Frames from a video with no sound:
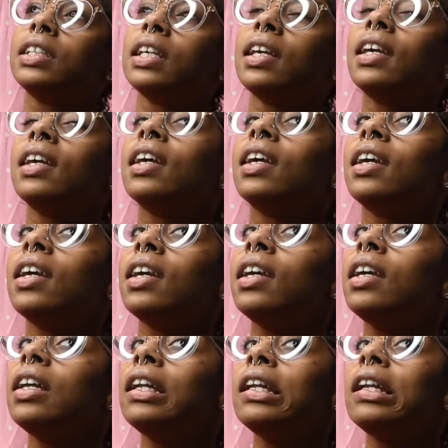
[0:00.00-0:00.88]

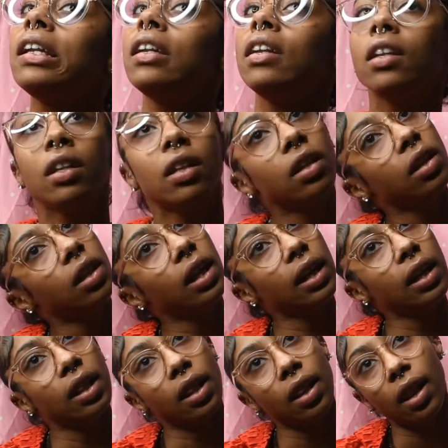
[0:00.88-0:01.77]
10,
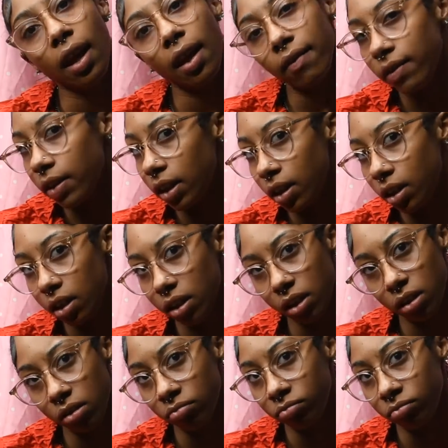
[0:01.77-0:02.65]

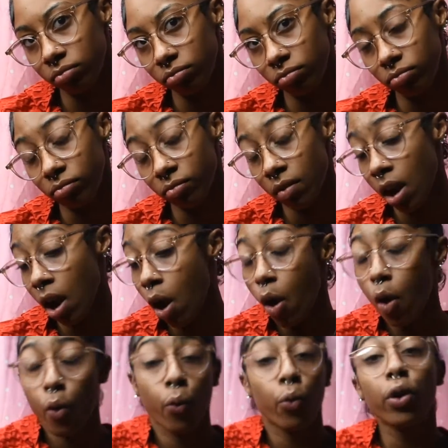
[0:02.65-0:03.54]
11,
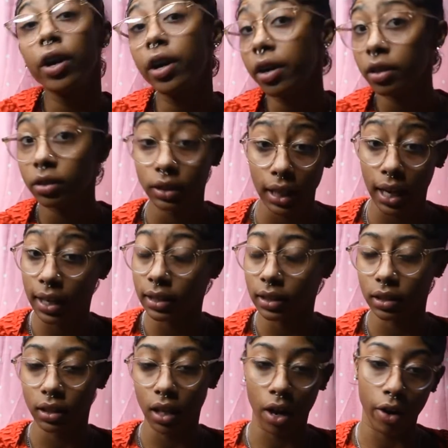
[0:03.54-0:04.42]
one of those
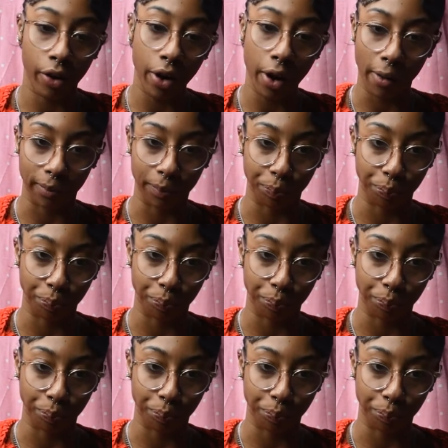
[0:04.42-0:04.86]
ages, I don't know.